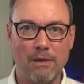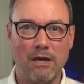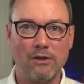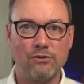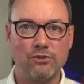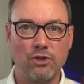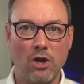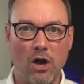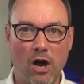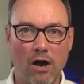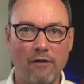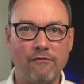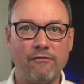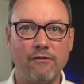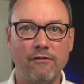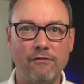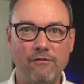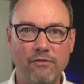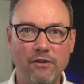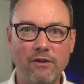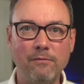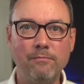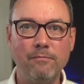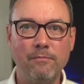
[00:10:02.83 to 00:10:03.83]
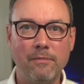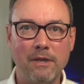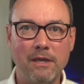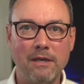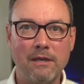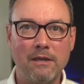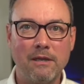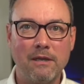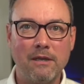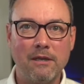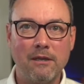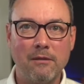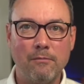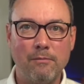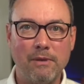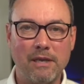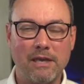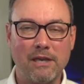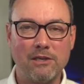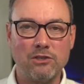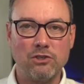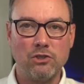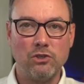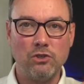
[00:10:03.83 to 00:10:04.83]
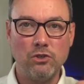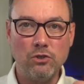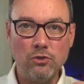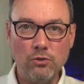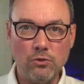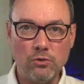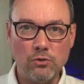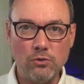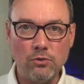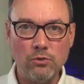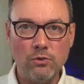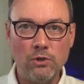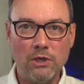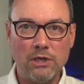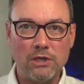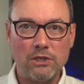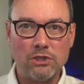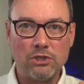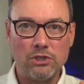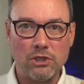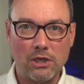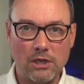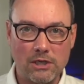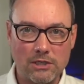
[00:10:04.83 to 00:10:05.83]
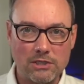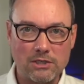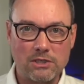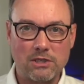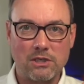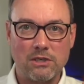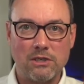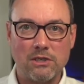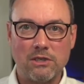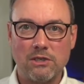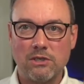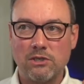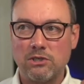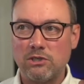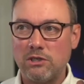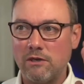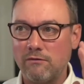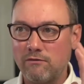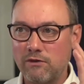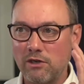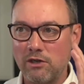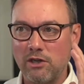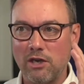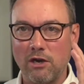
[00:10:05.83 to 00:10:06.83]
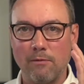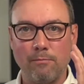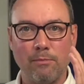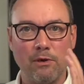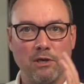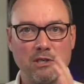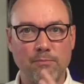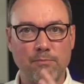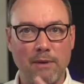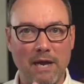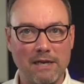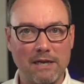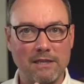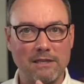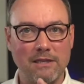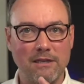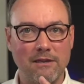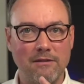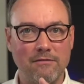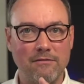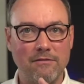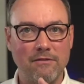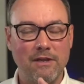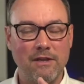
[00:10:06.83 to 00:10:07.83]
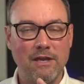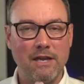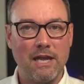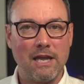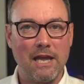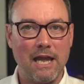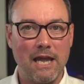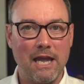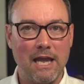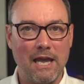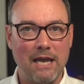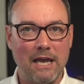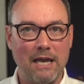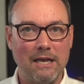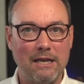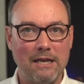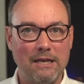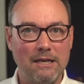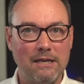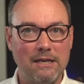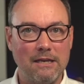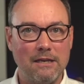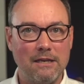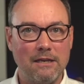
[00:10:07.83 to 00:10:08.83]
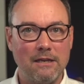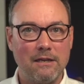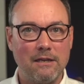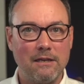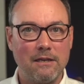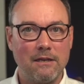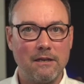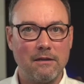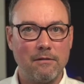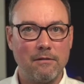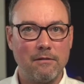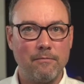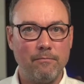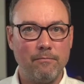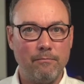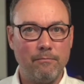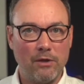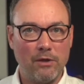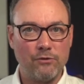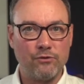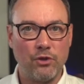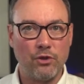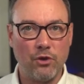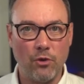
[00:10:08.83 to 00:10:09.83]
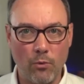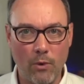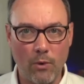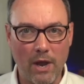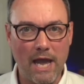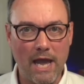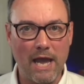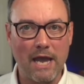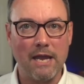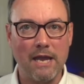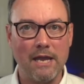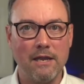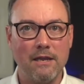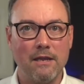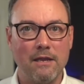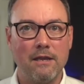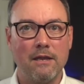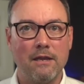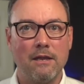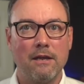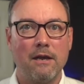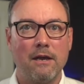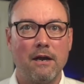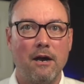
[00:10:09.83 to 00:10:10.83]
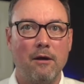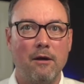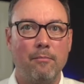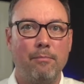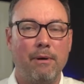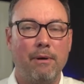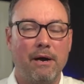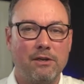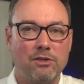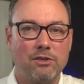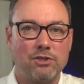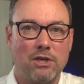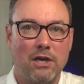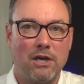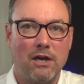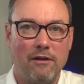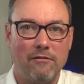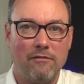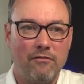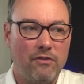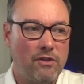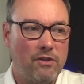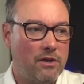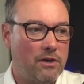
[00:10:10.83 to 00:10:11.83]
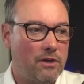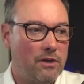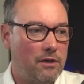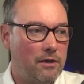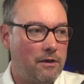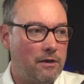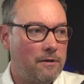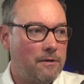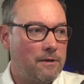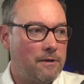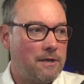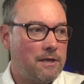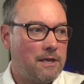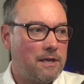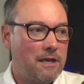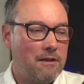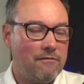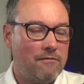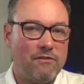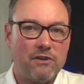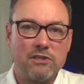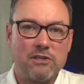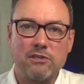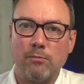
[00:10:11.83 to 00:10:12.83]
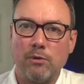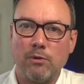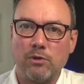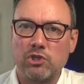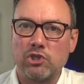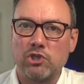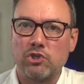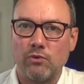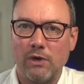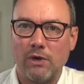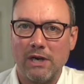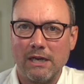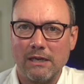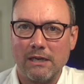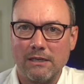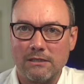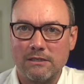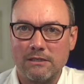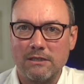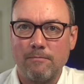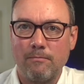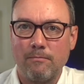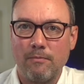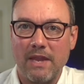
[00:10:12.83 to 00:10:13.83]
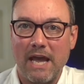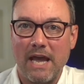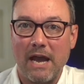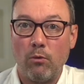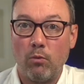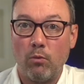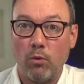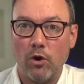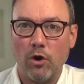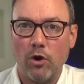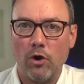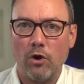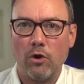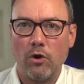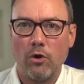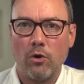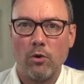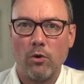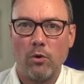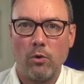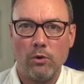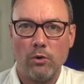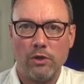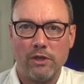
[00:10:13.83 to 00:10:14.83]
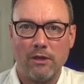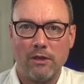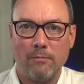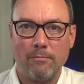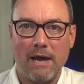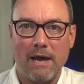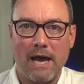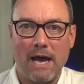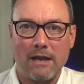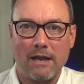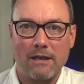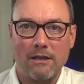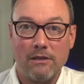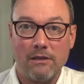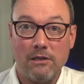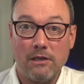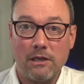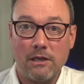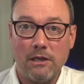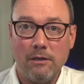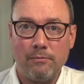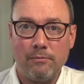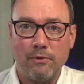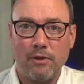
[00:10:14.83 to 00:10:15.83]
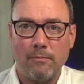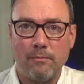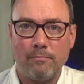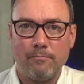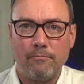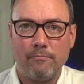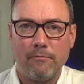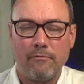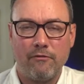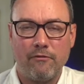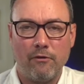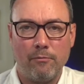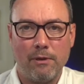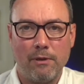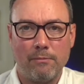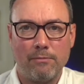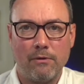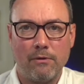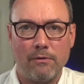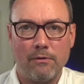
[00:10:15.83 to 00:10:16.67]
off of them because you just shifted their perspective and melted away a bunch of the invisible strings that were holding them back. You clipped them for people.